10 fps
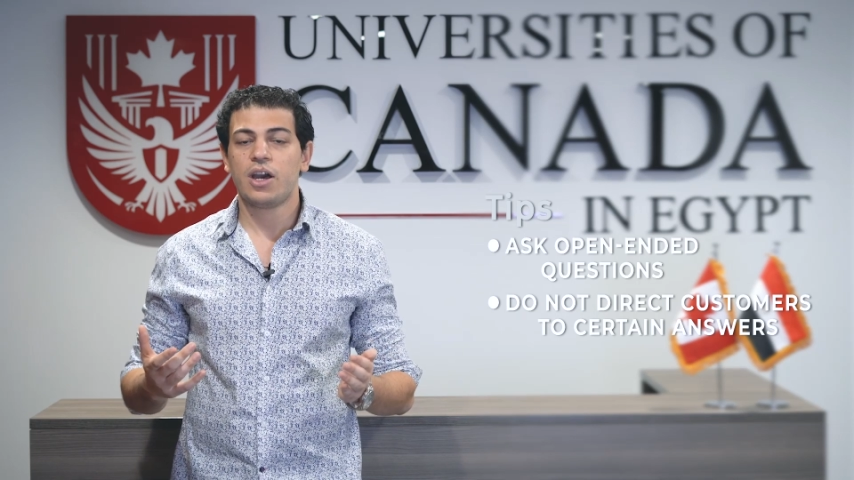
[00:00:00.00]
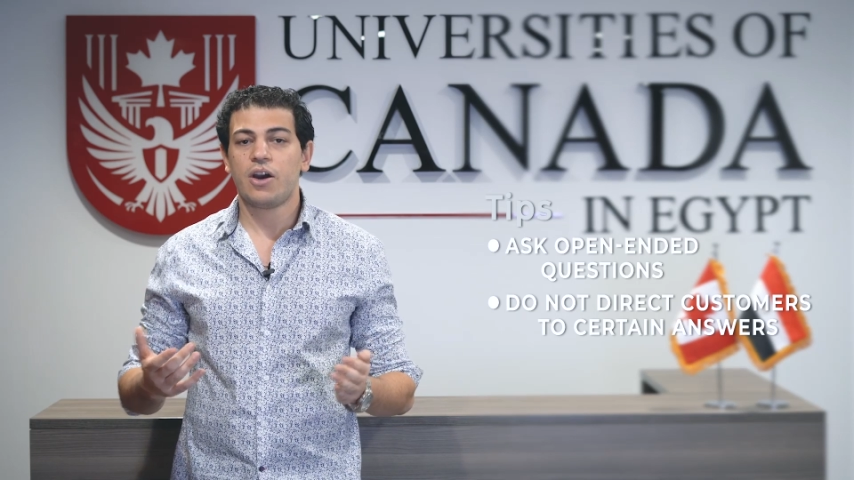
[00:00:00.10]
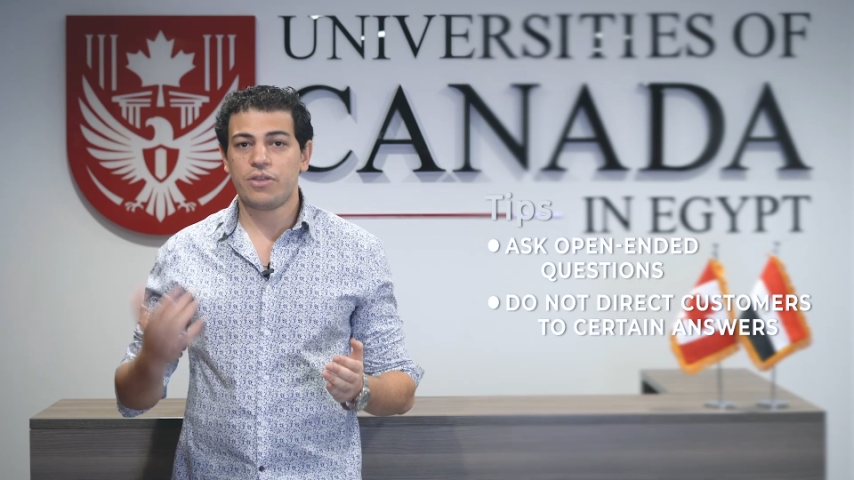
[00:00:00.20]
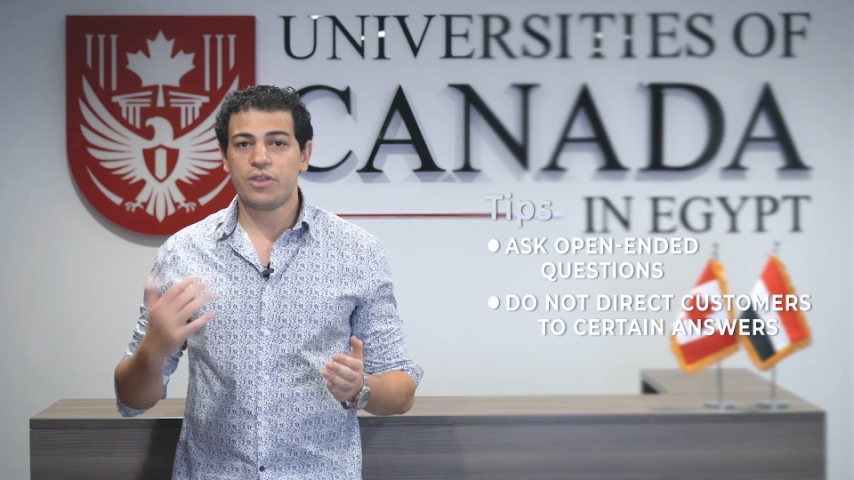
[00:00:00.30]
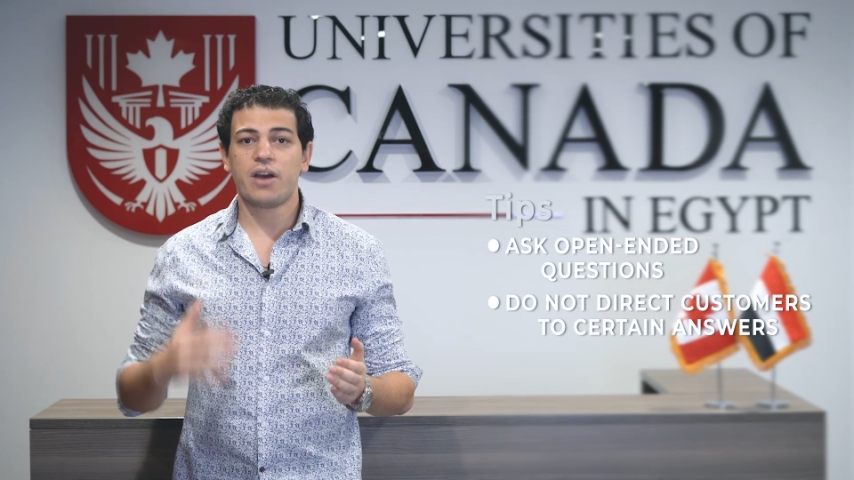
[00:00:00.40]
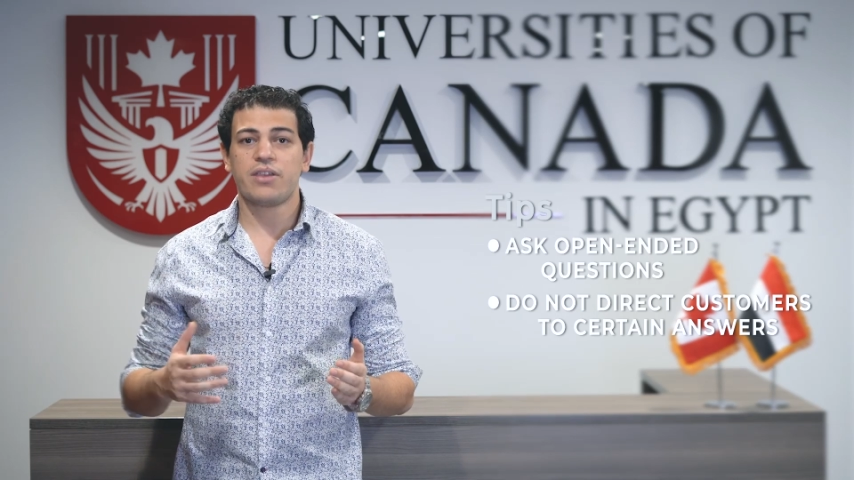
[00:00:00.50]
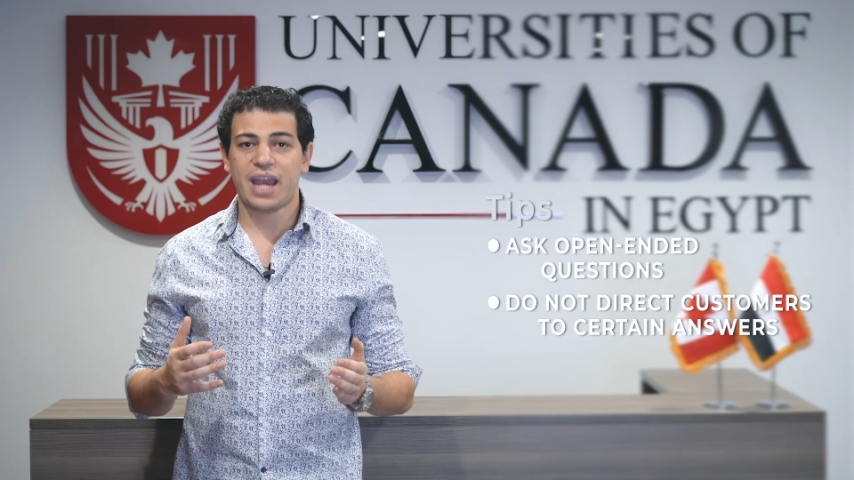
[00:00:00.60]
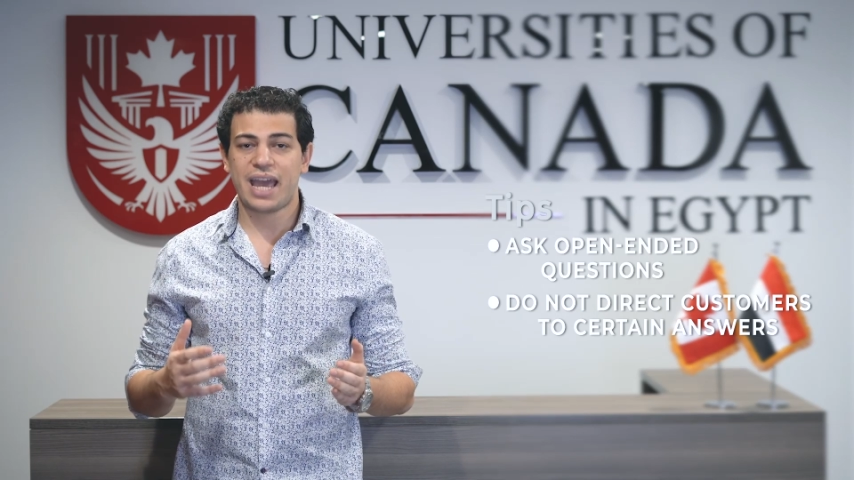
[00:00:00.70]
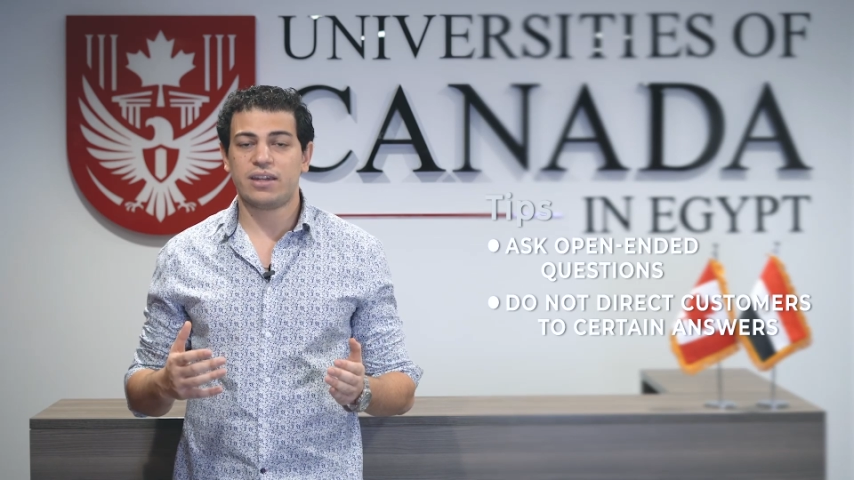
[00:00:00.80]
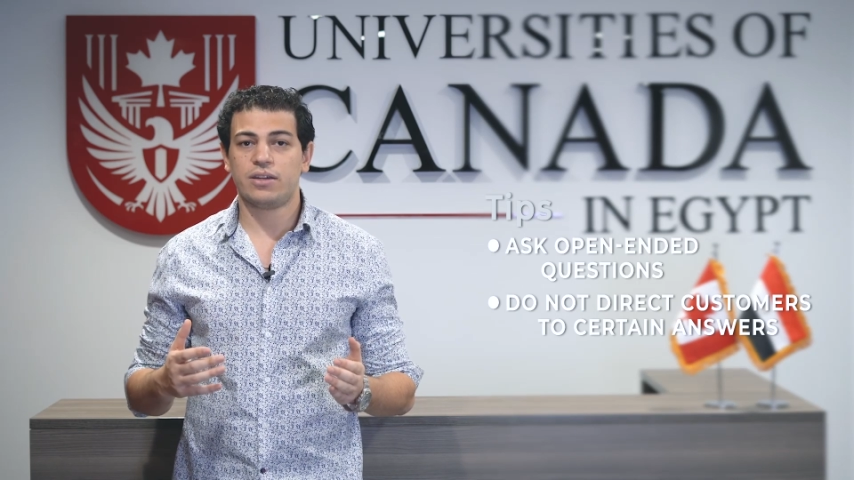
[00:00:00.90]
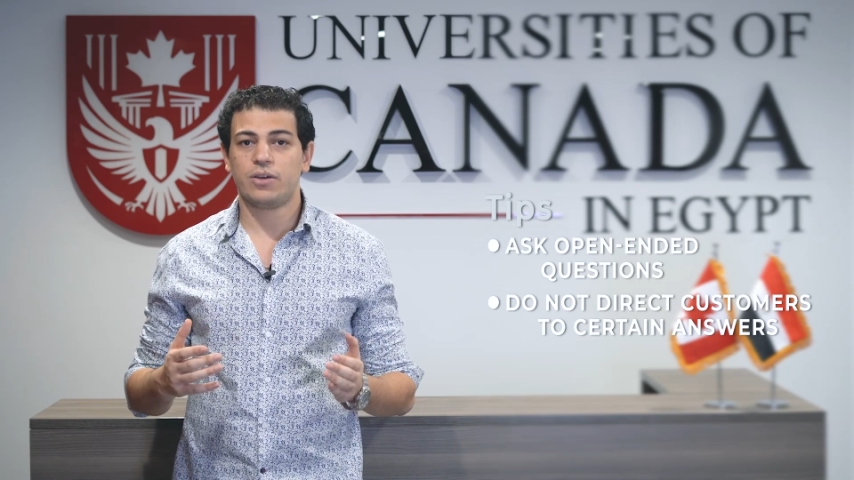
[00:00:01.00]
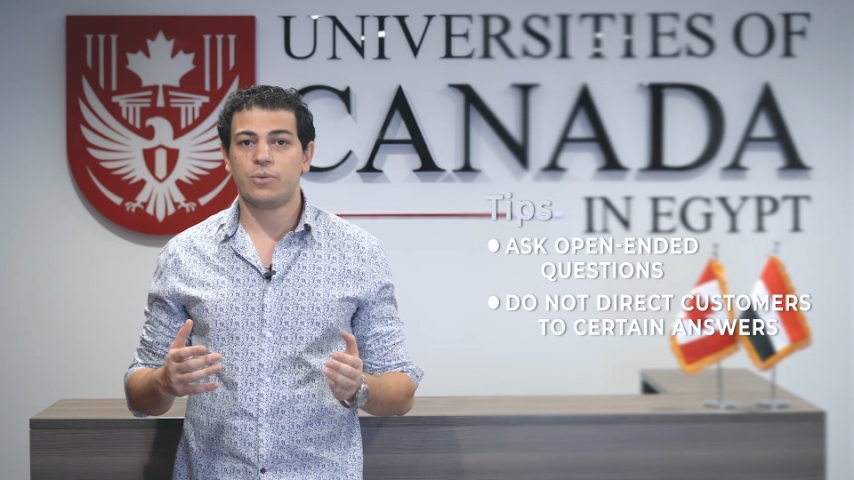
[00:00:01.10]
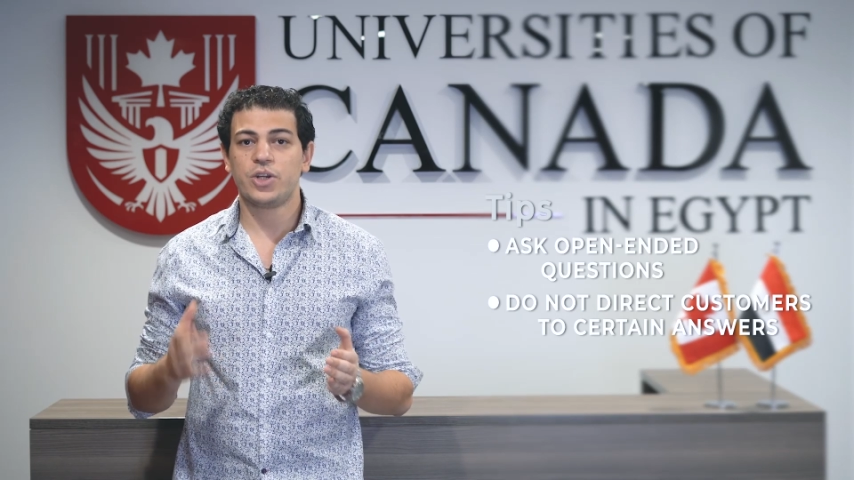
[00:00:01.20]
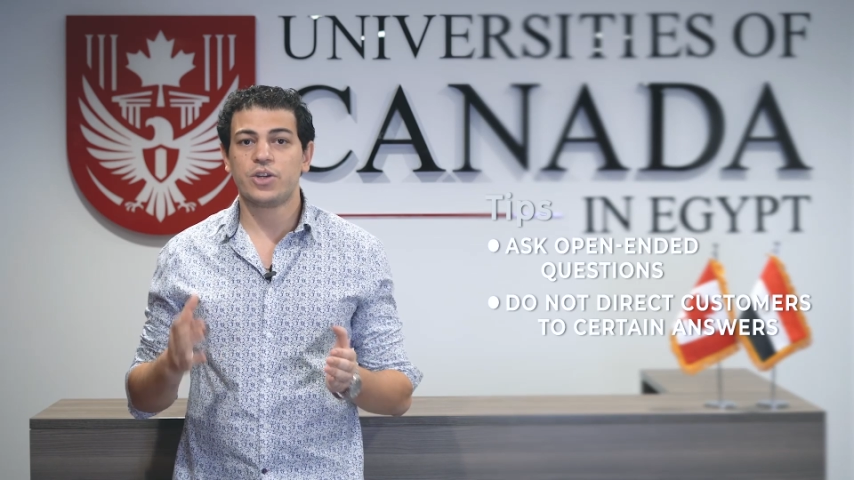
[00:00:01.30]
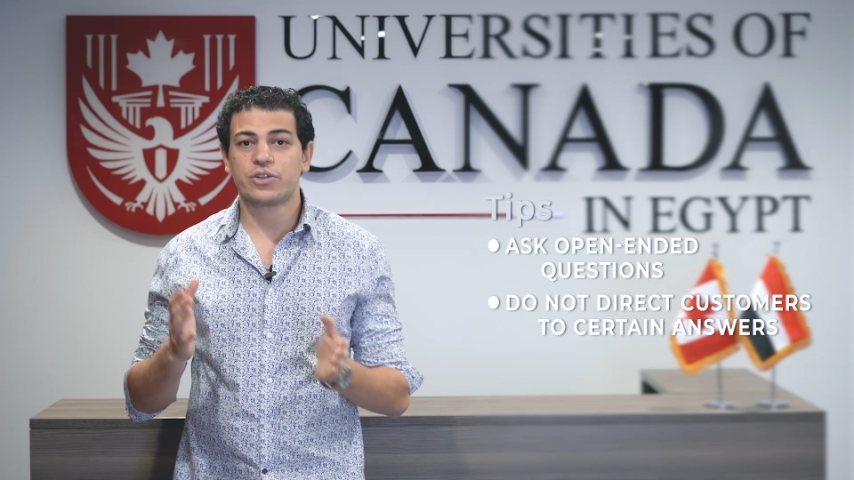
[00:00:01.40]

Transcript: On the other hand, when you're